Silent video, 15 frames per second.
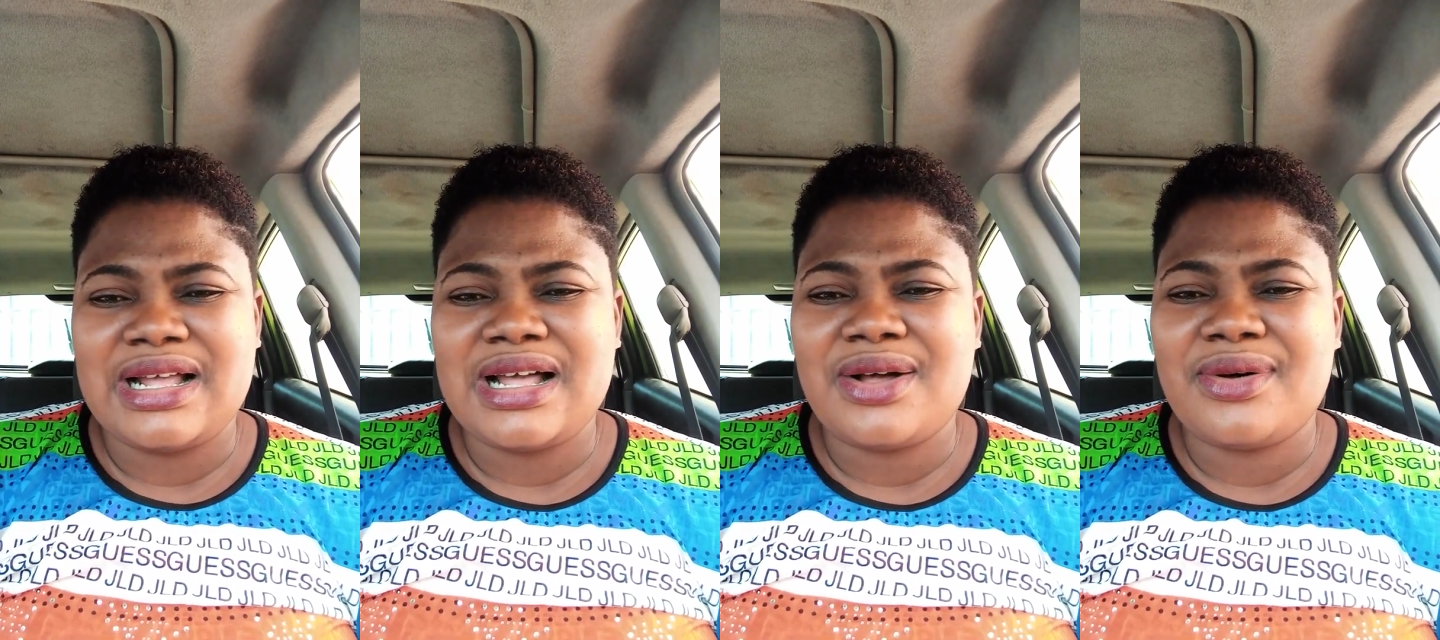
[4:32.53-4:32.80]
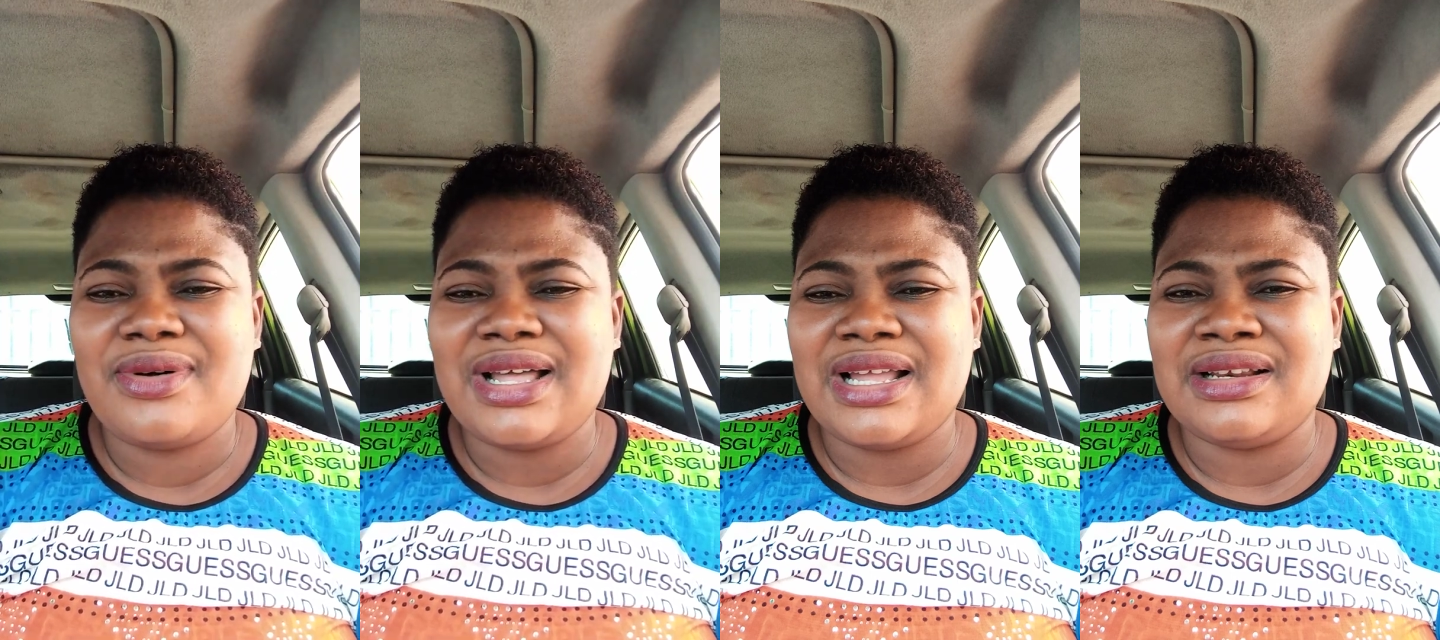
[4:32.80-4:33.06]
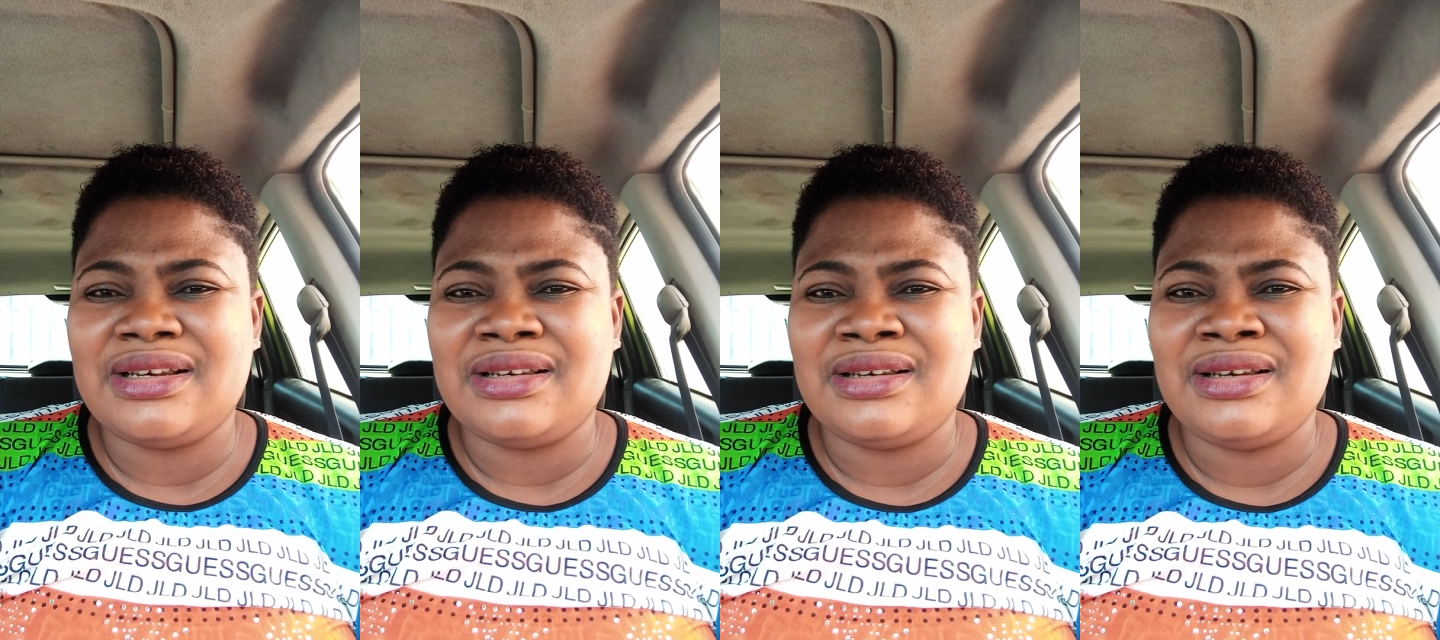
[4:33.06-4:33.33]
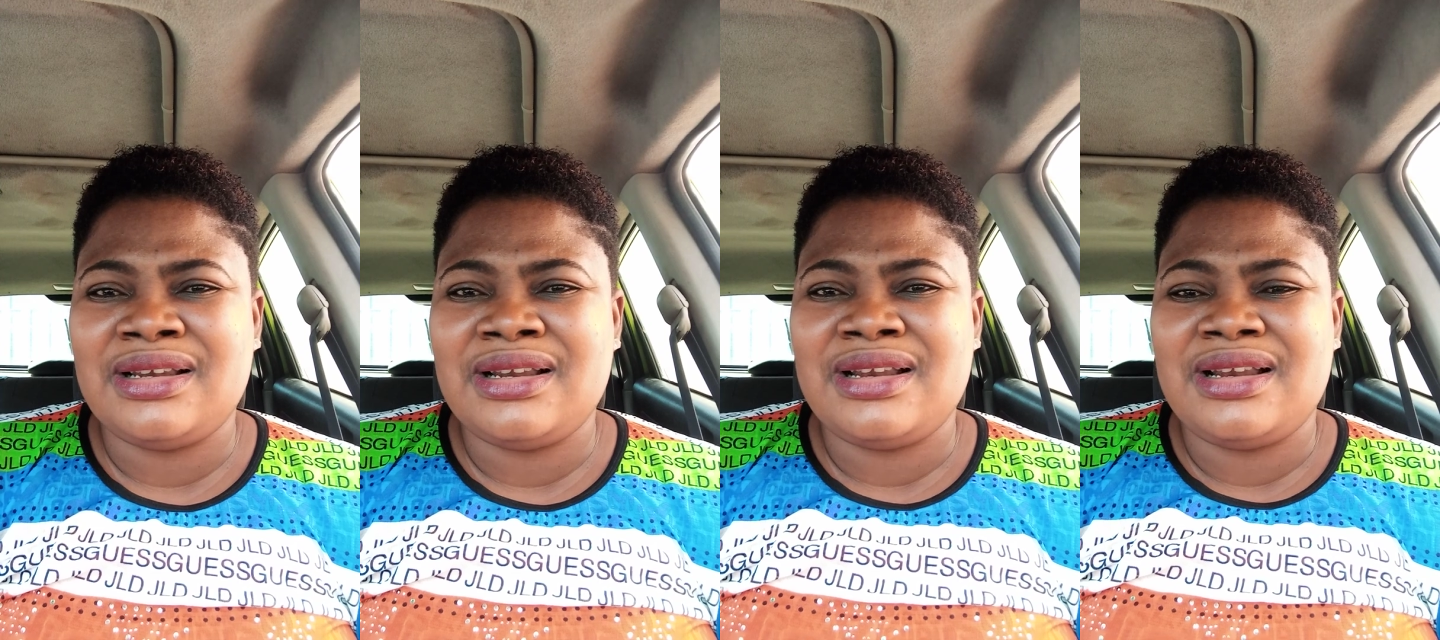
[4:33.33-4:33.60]
how can
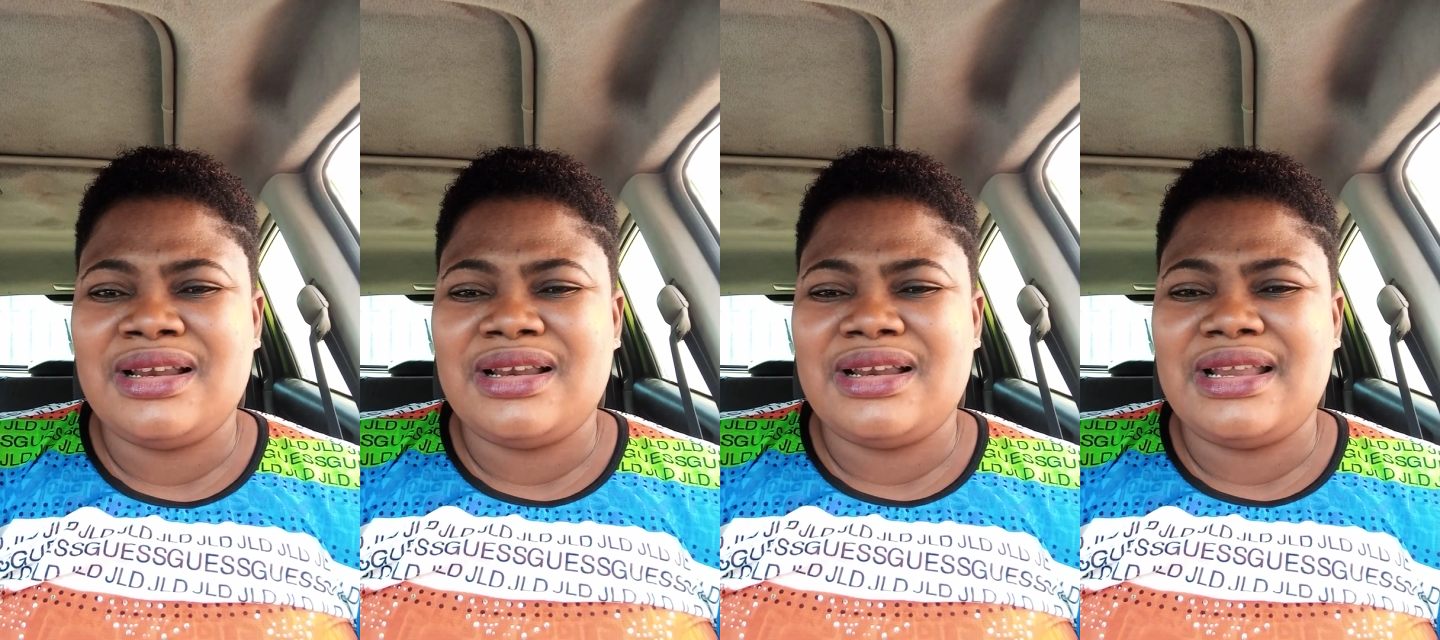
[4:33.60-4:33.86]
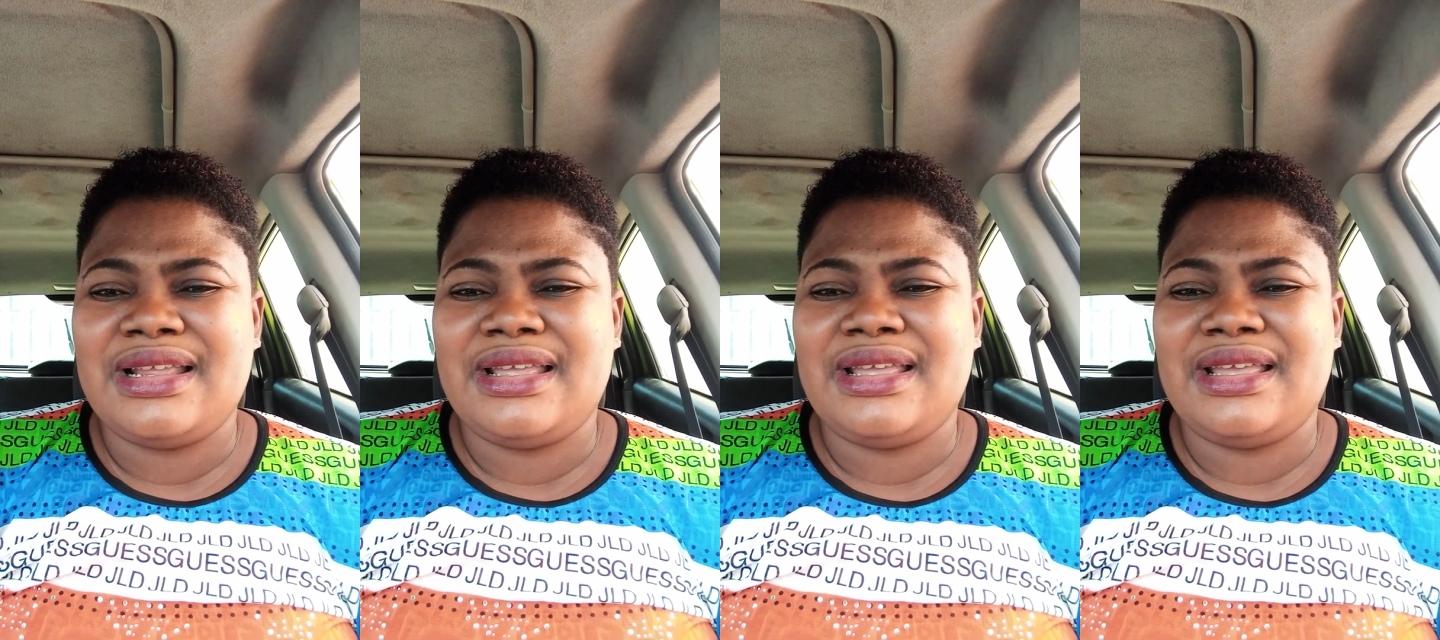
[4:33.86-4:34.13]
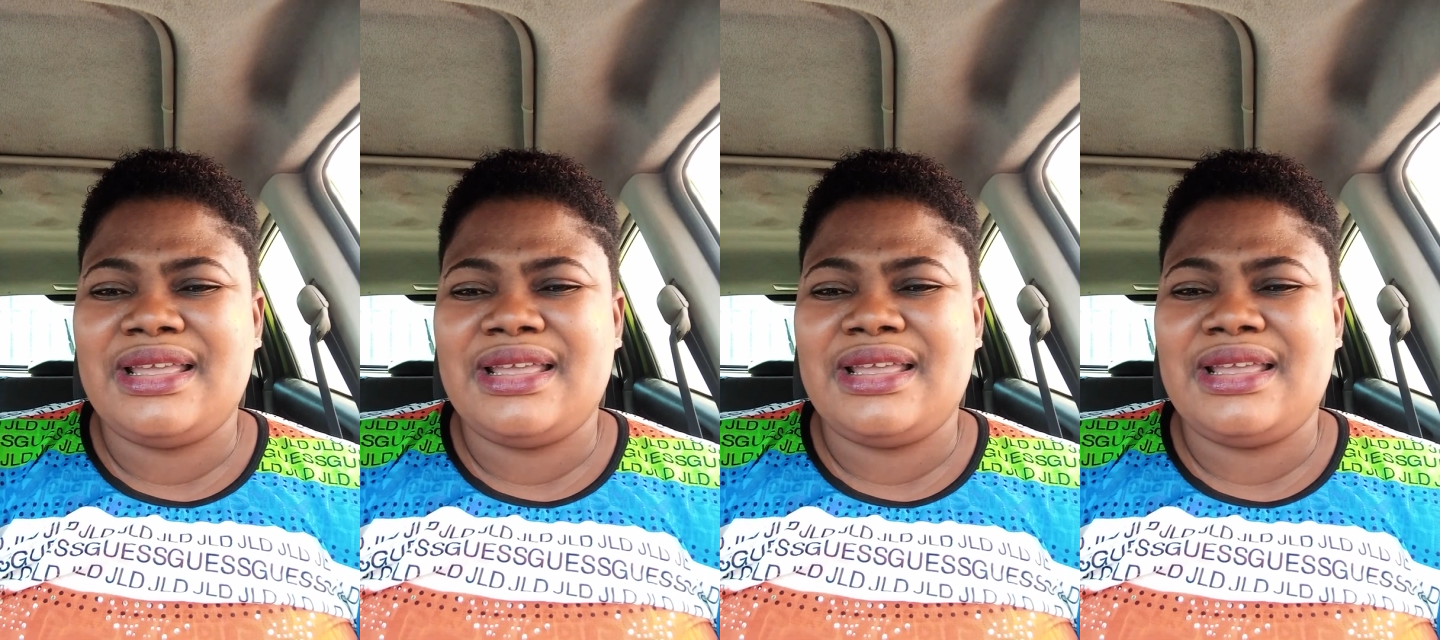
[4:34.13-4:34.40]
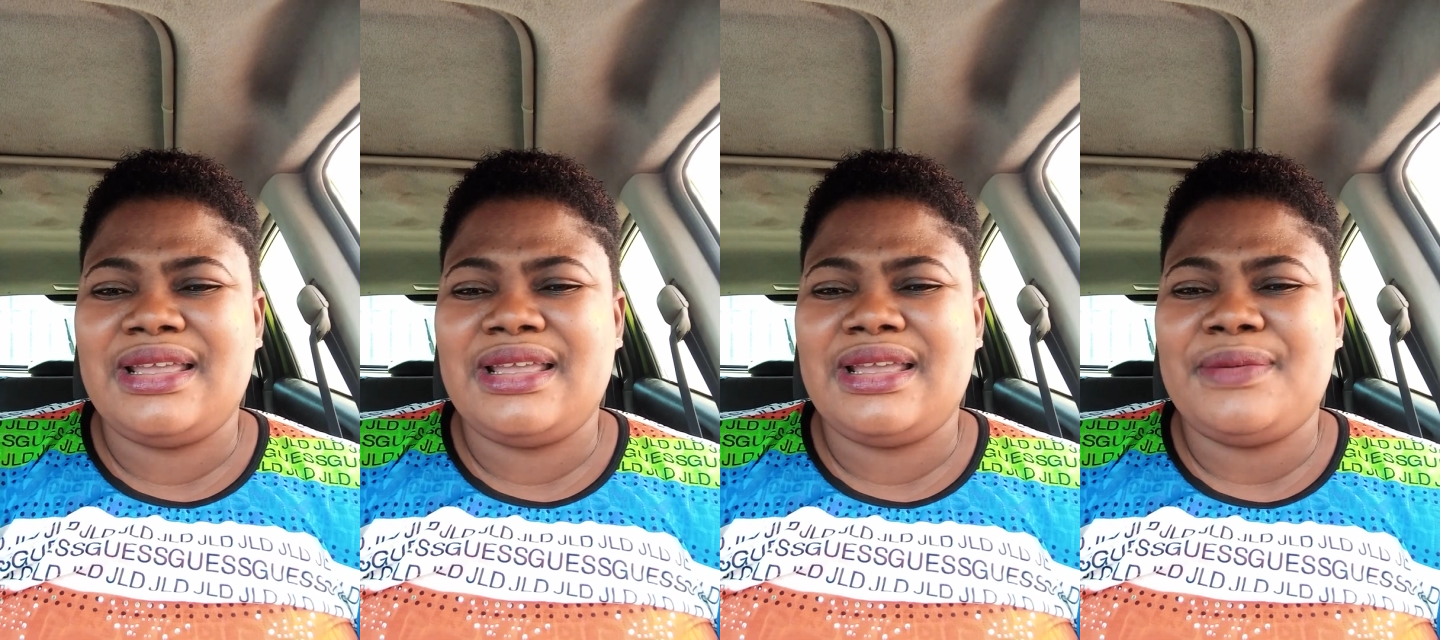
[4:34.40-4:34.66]

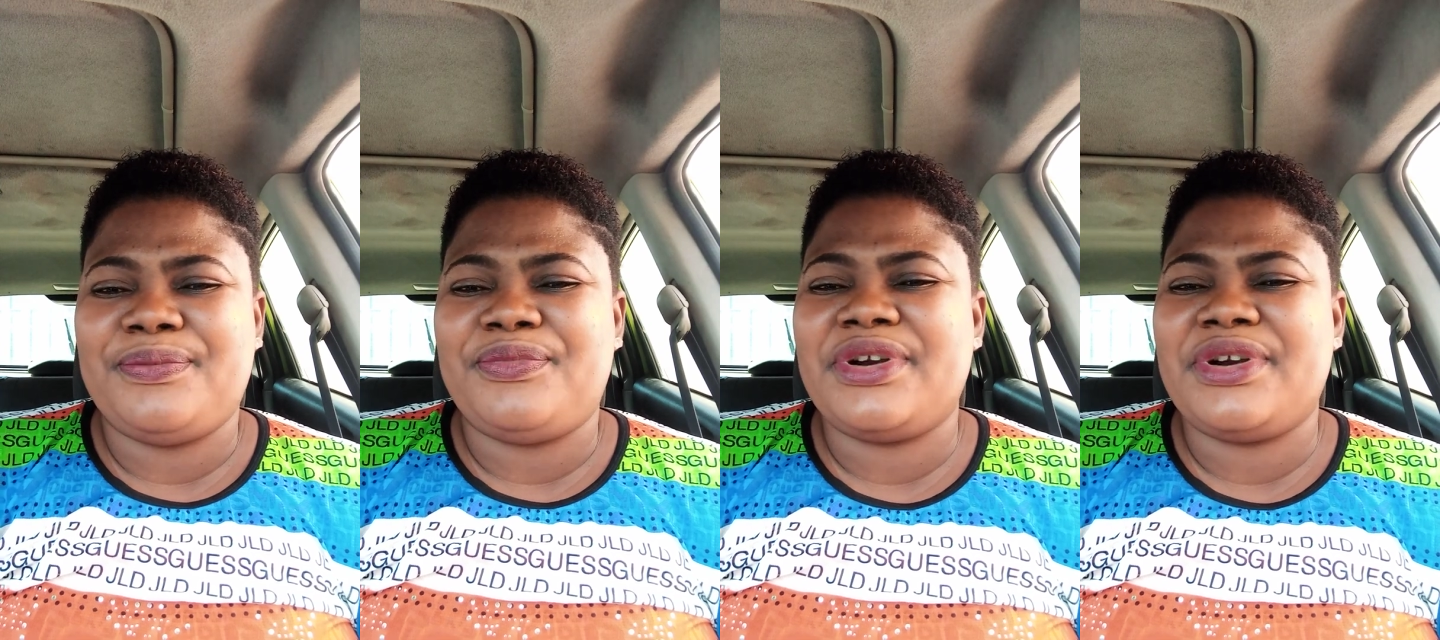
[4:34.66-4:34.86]
a